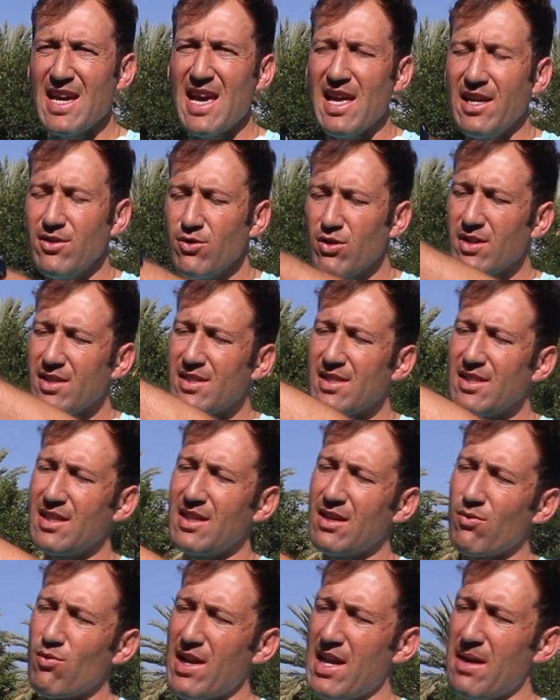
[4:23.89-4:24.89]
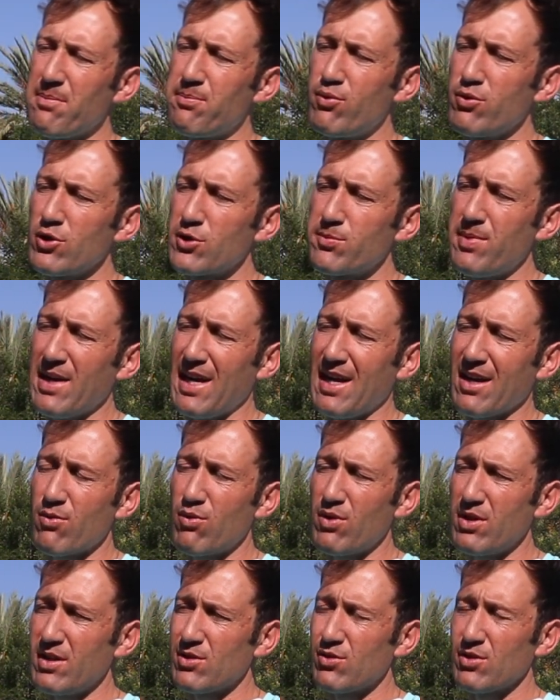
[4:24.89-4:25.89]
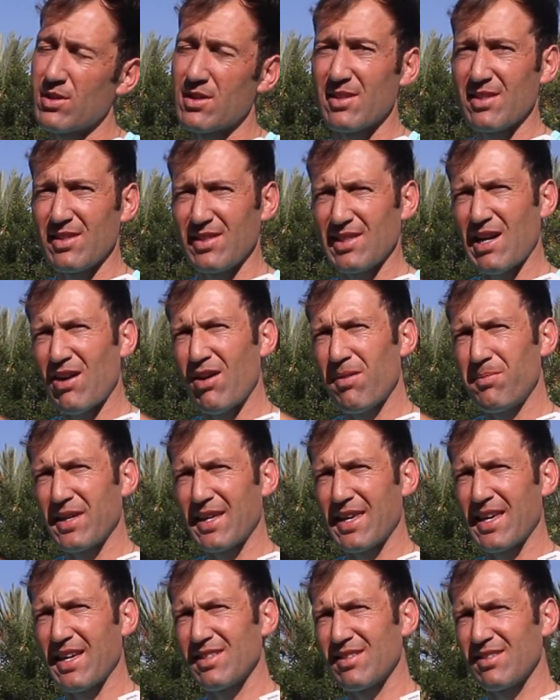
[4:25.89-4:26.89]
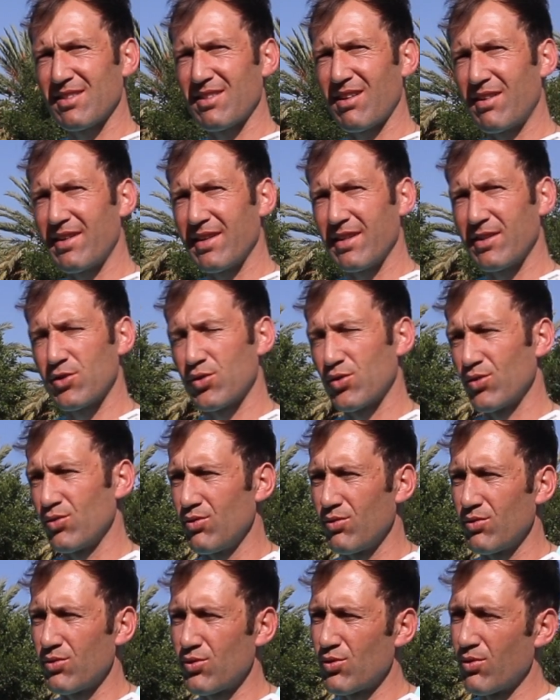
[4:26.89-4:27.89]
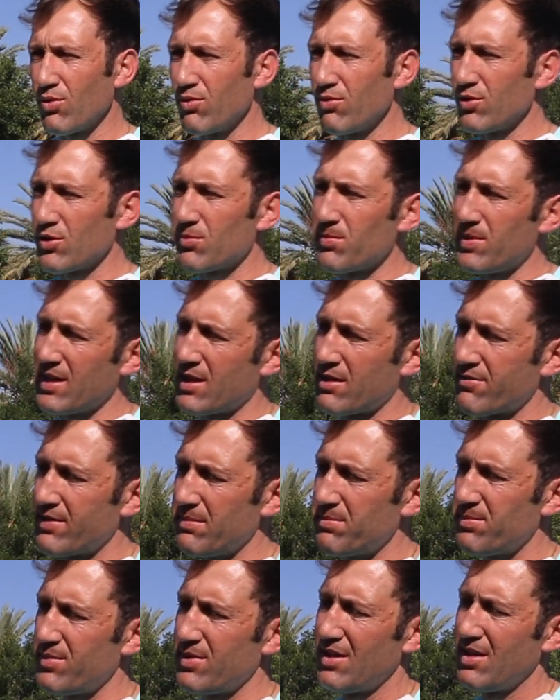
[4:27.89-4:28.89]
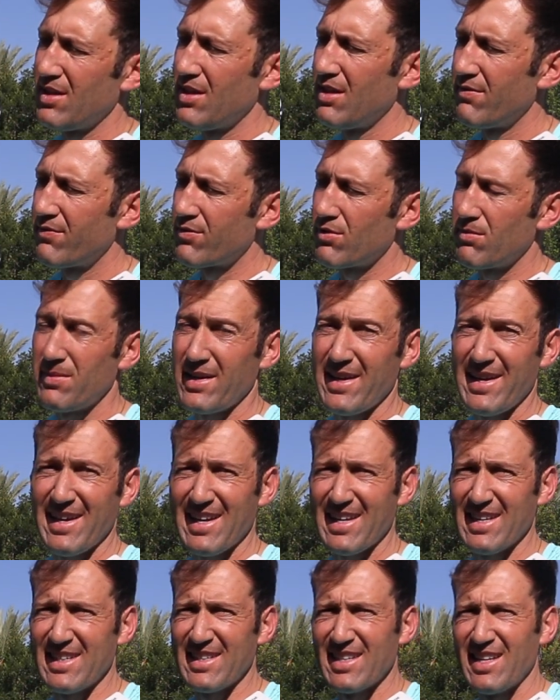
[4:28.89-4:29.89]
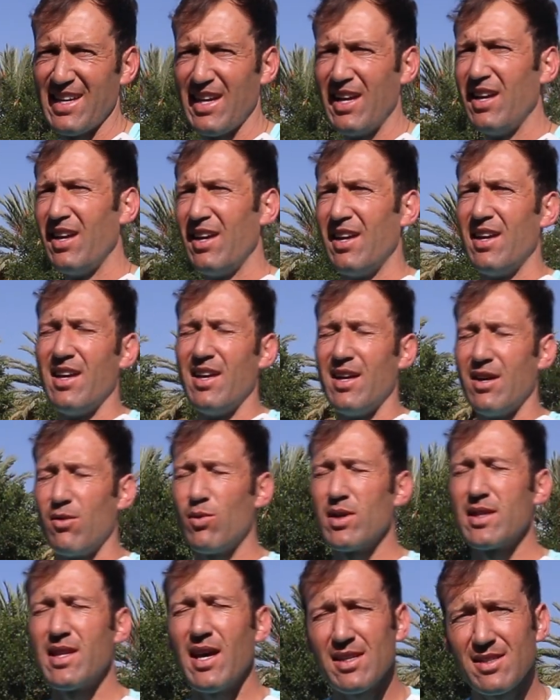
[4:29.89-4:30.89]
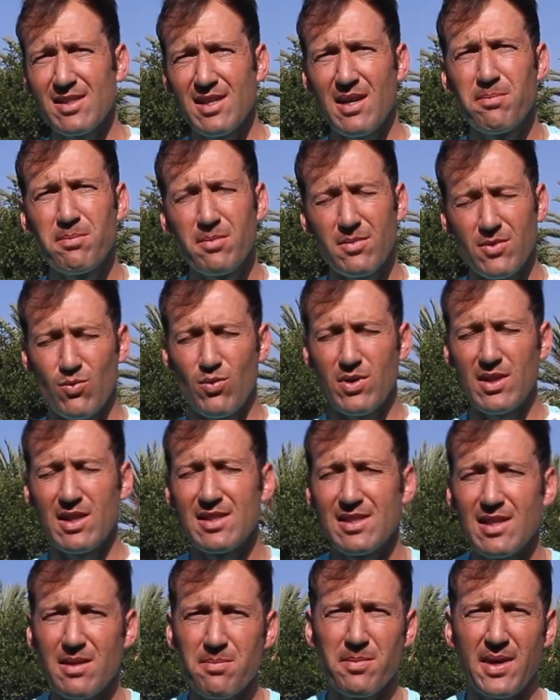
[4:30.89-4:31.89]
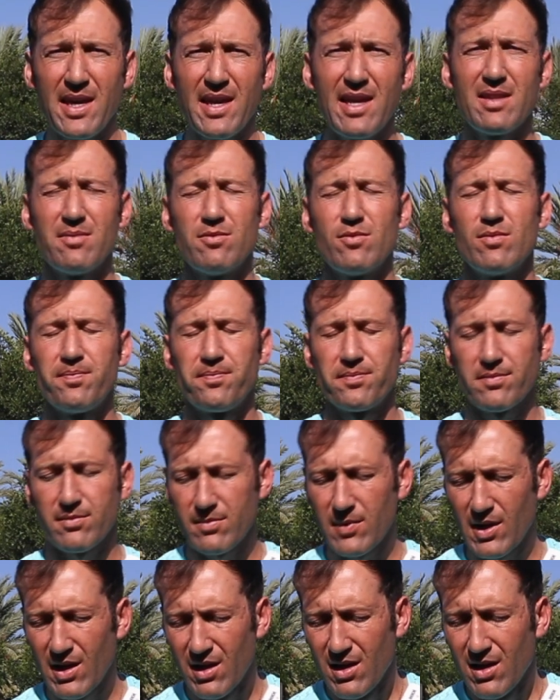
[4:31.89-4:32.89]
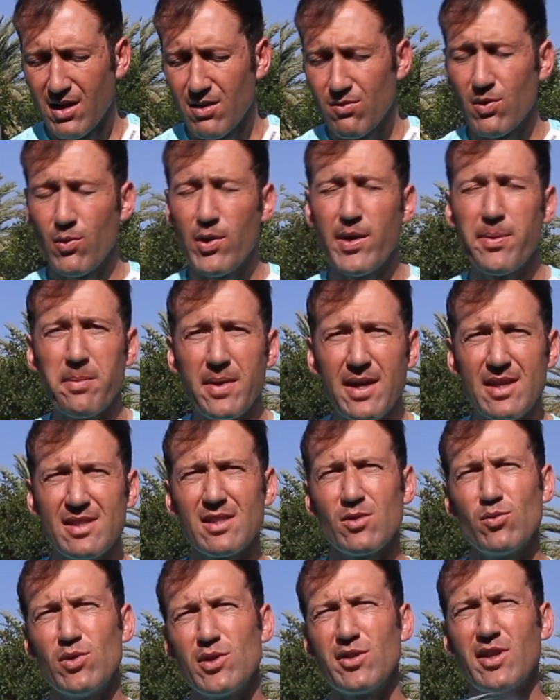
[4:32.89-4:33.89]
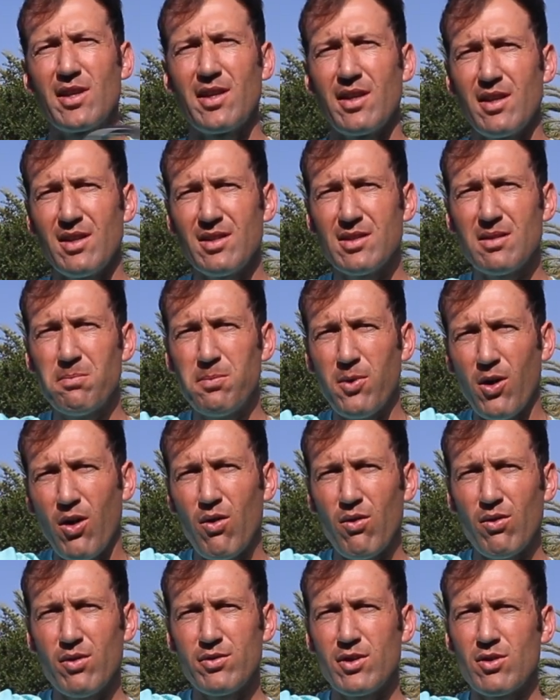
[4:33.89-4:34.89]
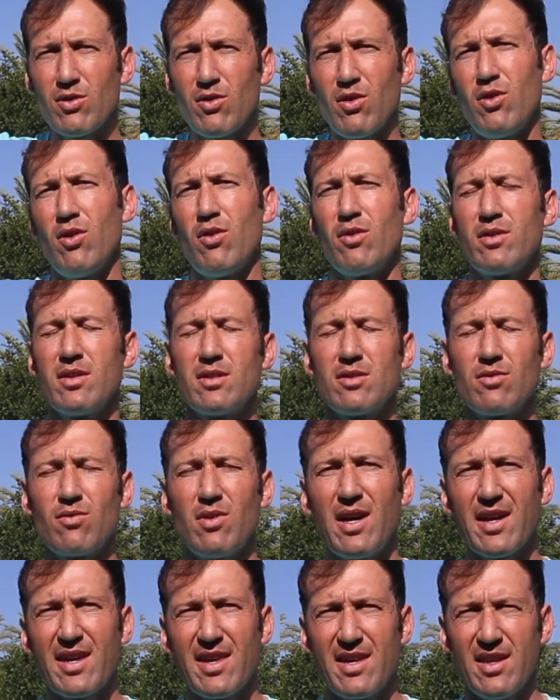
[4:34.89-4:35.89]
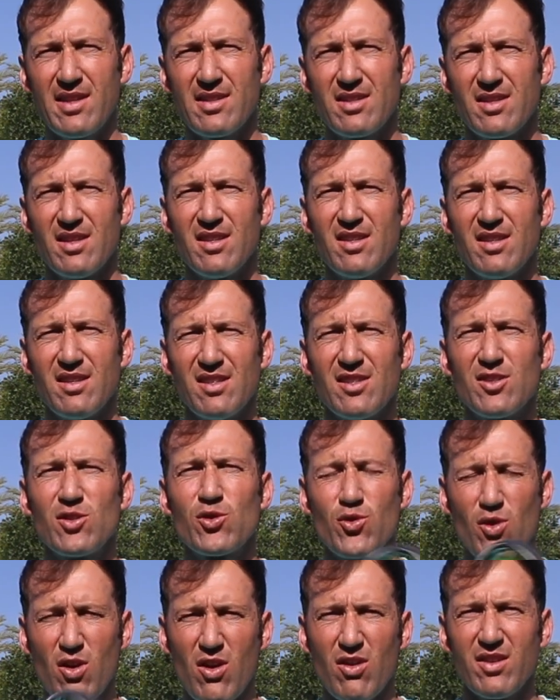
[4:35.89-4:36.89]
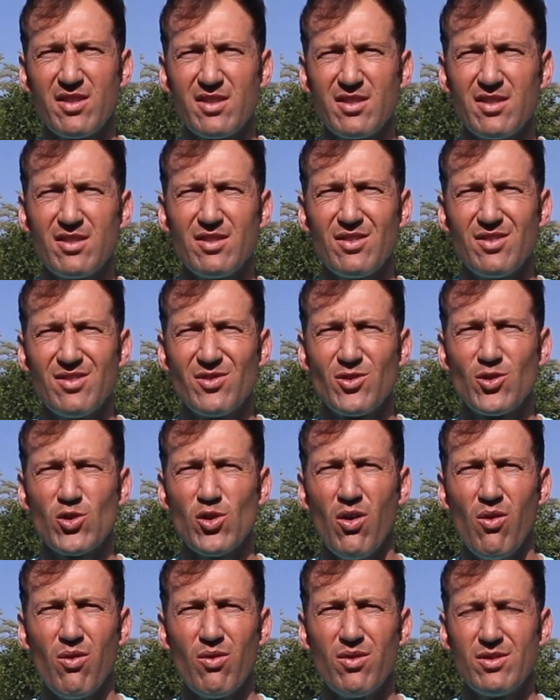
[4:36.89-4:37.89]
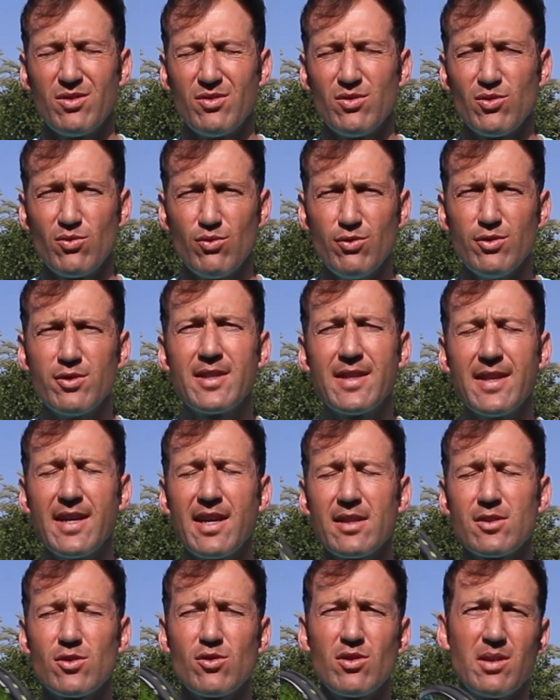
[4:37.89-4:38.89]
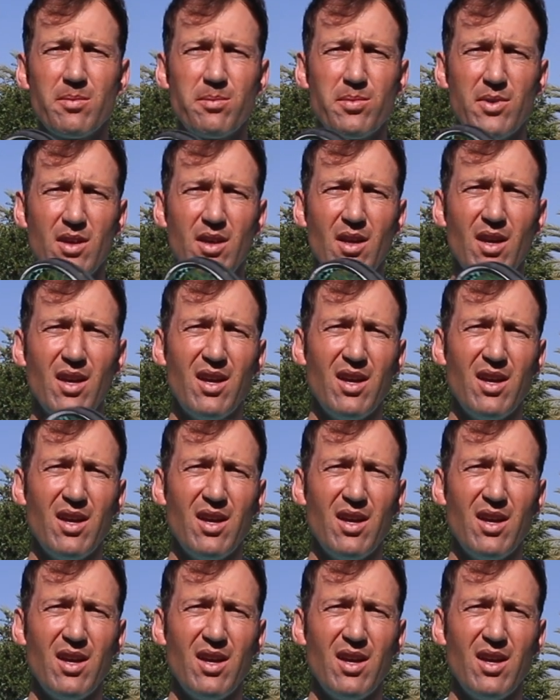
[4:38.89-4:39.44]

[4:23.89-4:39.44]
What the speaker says: and you can see that when I push backwards, you can see how I'm again starting to lose my grip from my hand. What does that mean? Well, it means that when you're hitting the ball, you're not holding the racket strong. So do you think it's gonna be